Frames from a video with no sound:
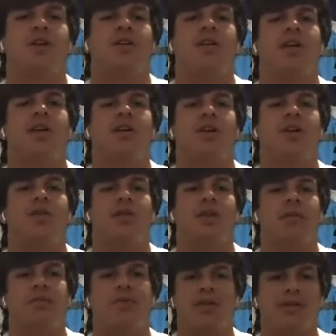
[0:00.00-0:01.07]
let go, and
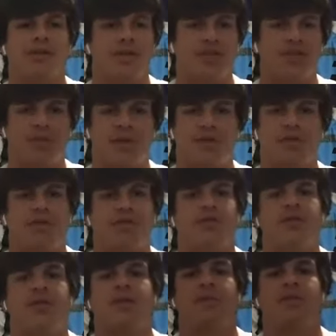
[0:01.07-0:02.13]
that brotherhood you make with your
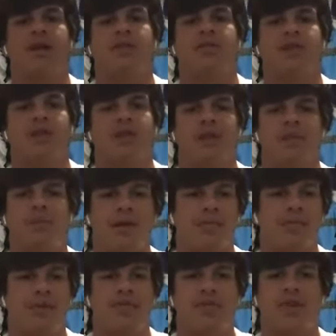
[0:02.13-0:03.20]
teammates and the
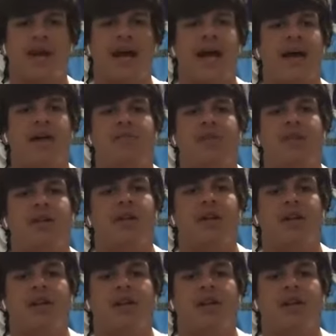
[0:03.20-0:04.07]
memories you have, and